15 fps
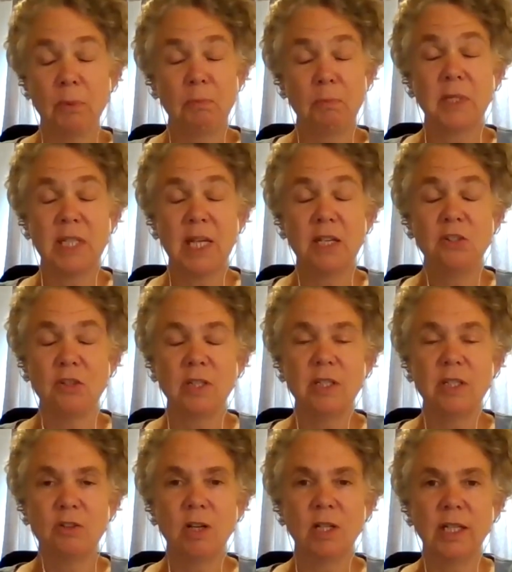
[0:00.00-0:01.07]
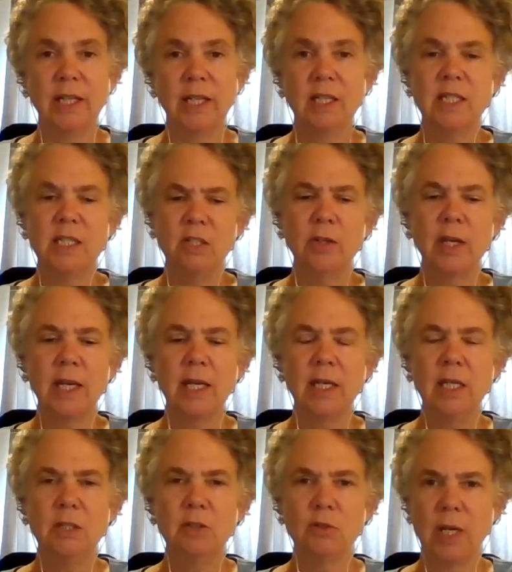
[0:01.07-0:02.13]
potentially struggling. Did you get
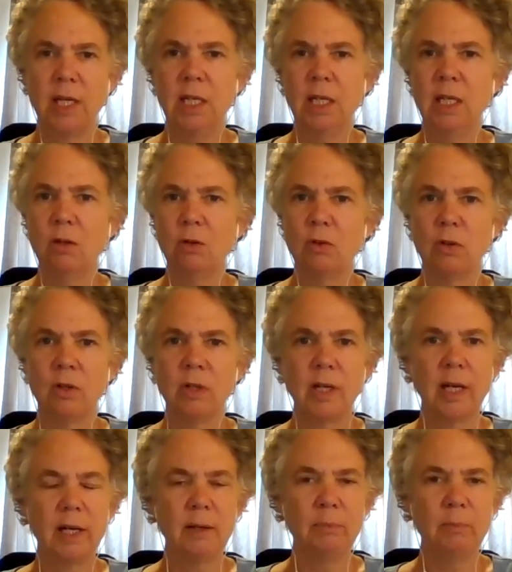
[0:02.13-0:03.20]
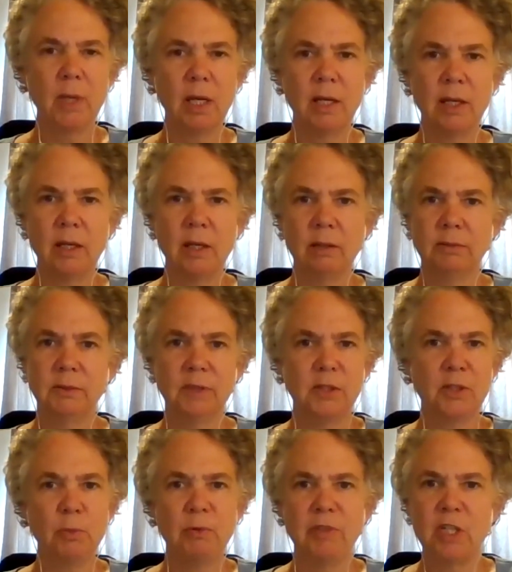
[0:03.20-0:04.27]
any training or
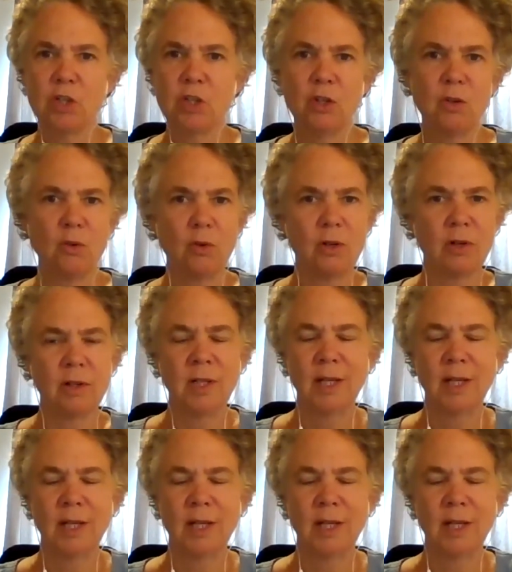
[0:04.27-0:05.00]
supervision or